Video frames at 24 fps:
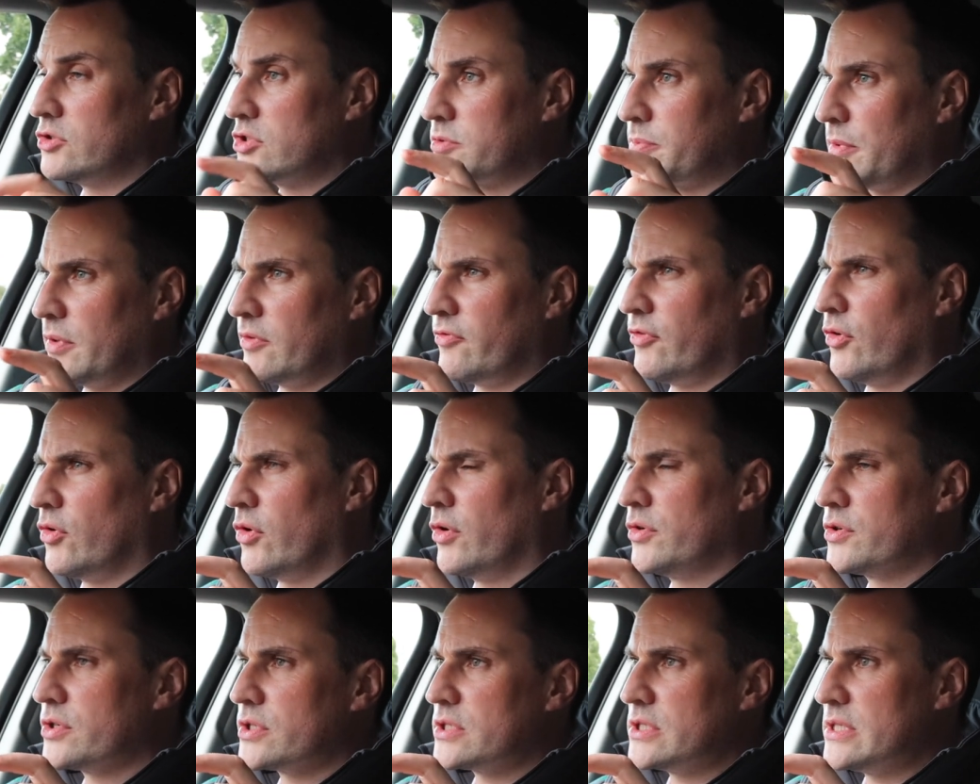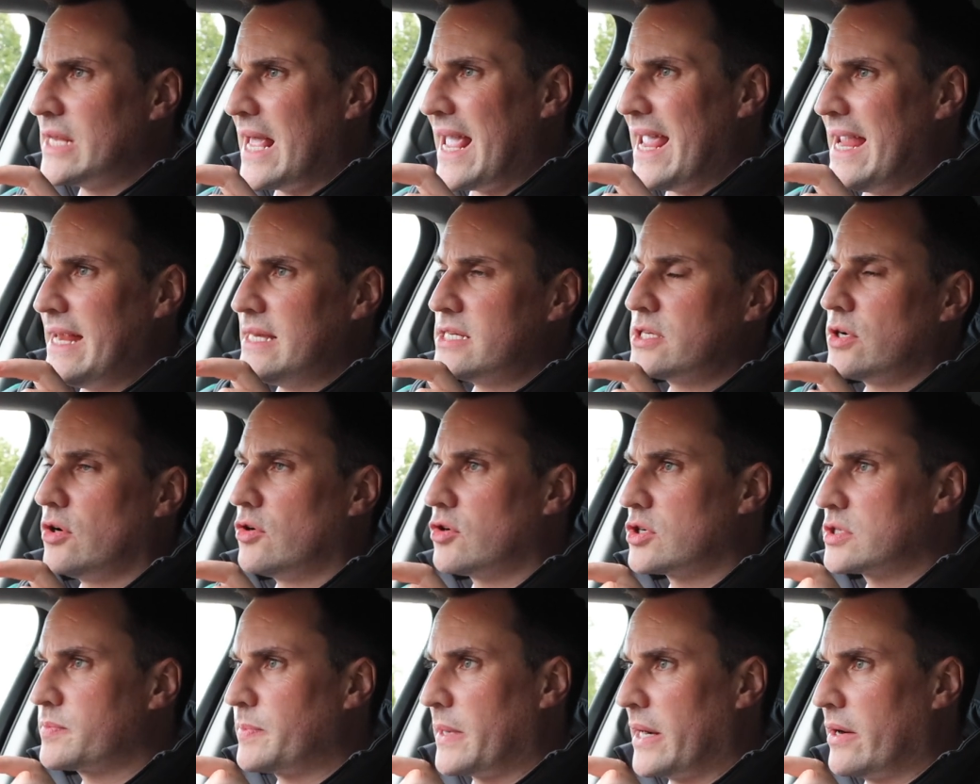about 408
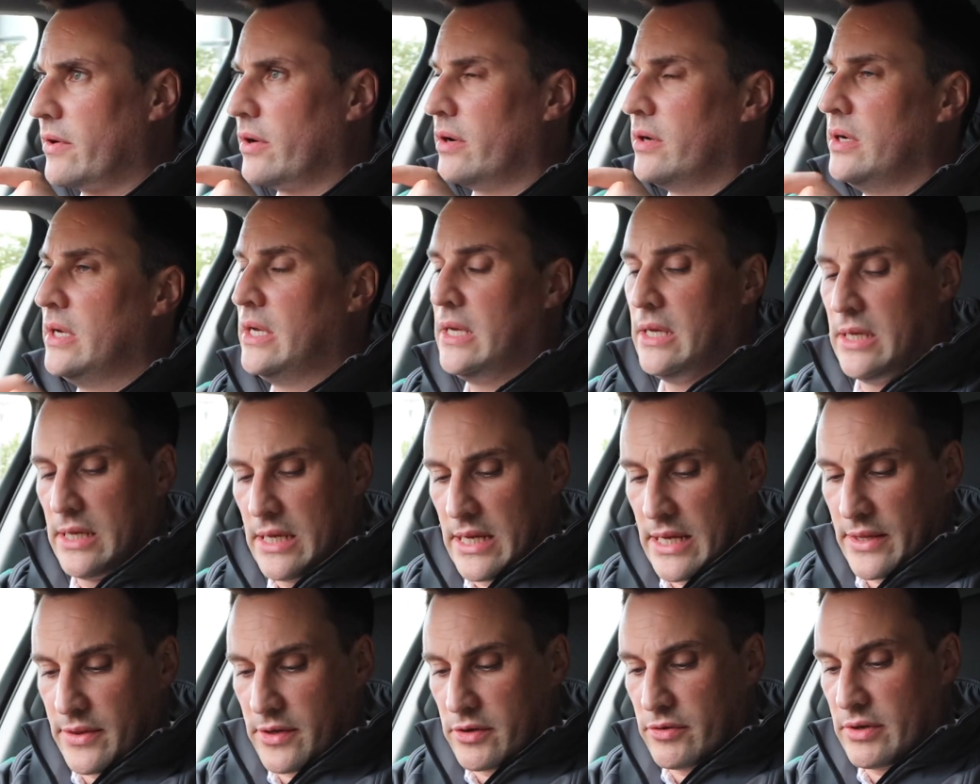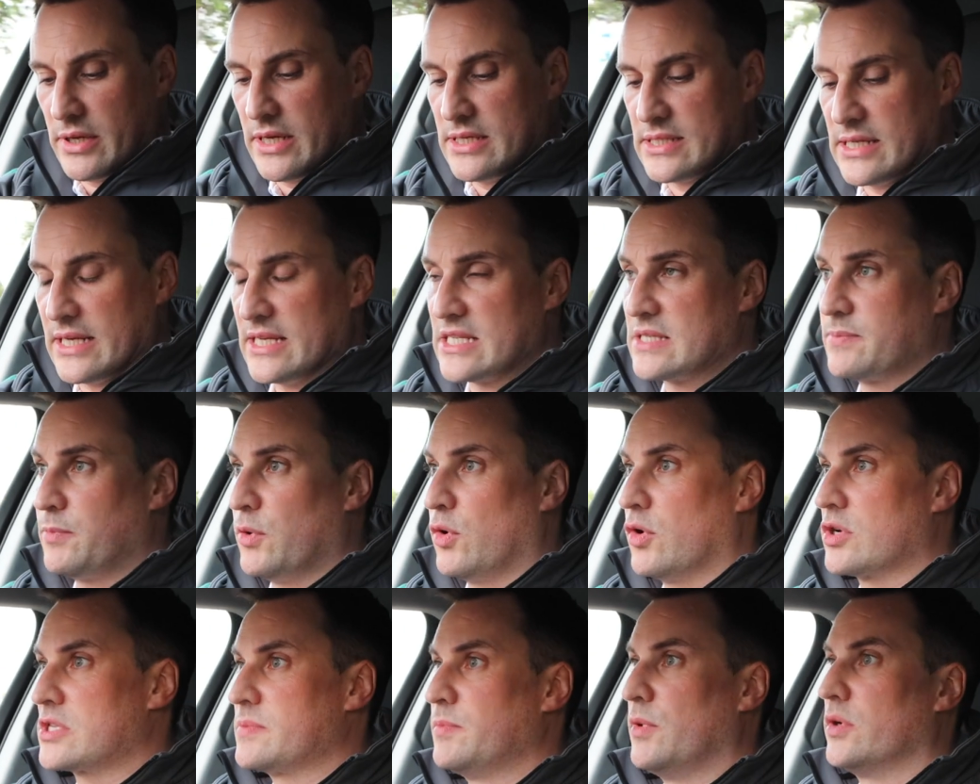horsepower, and there is a
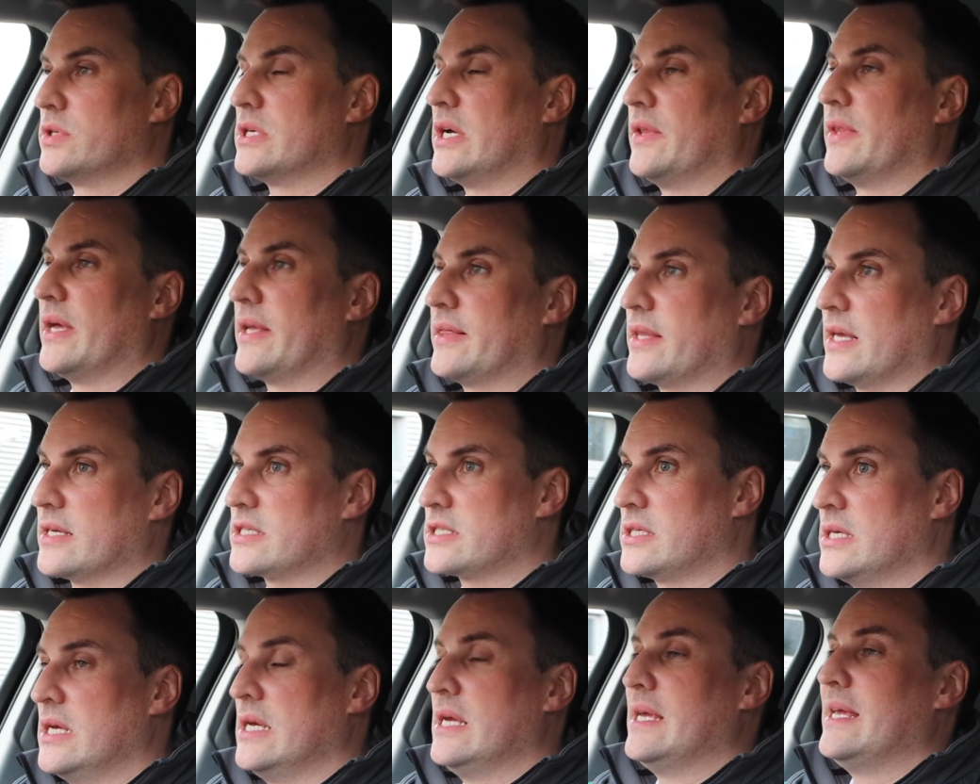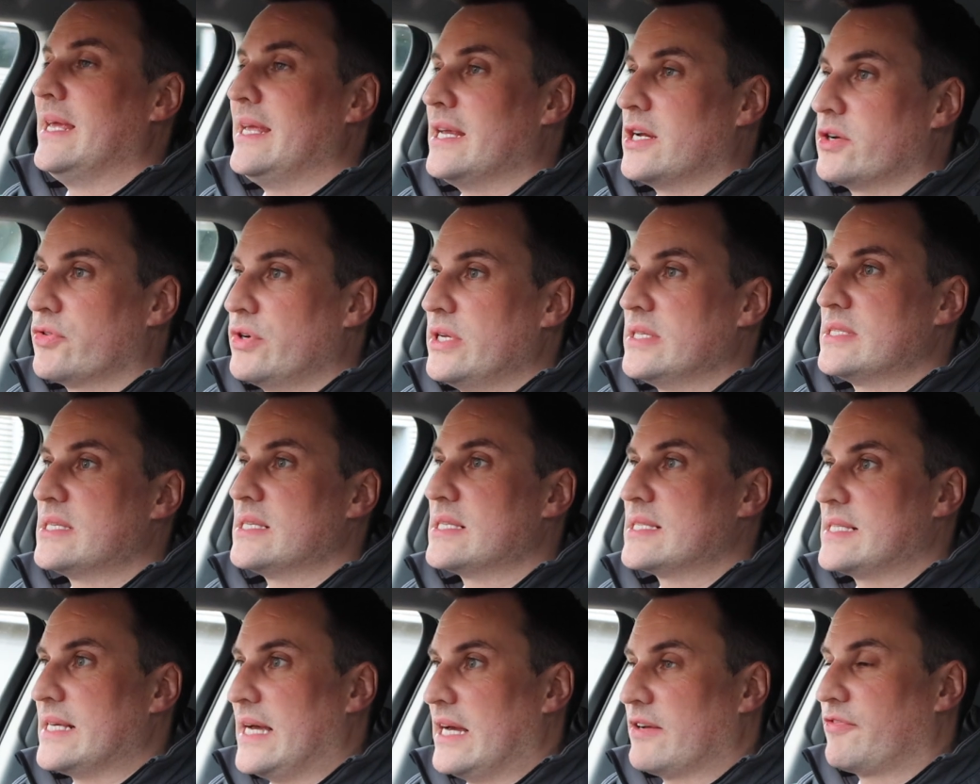sports mode on that
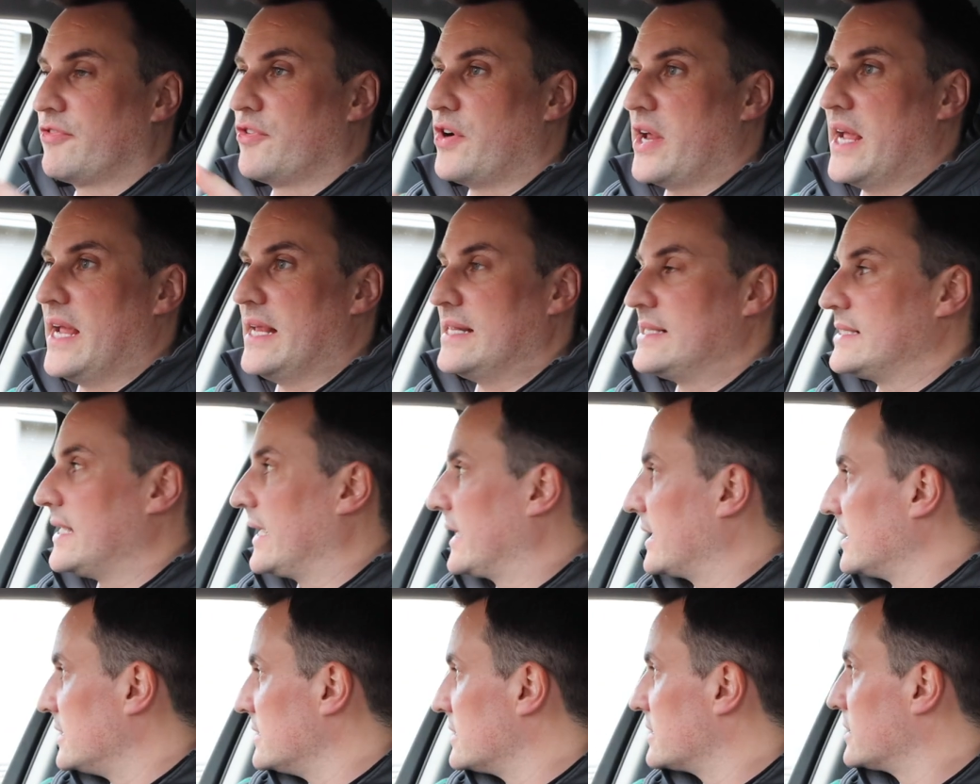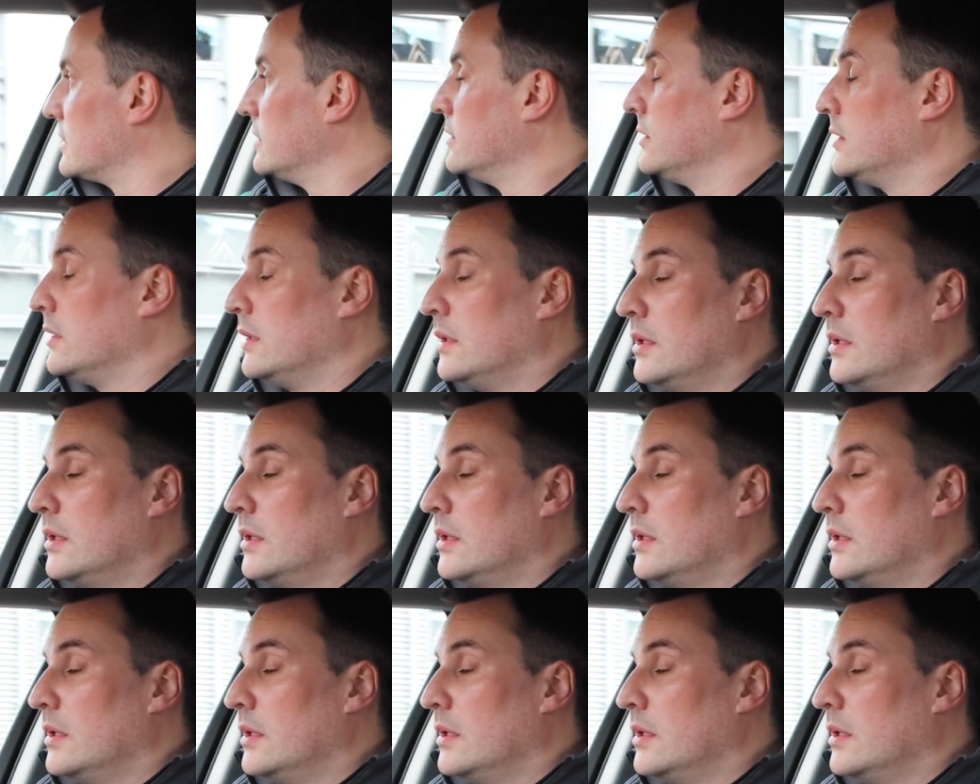increases that for 8 seconds.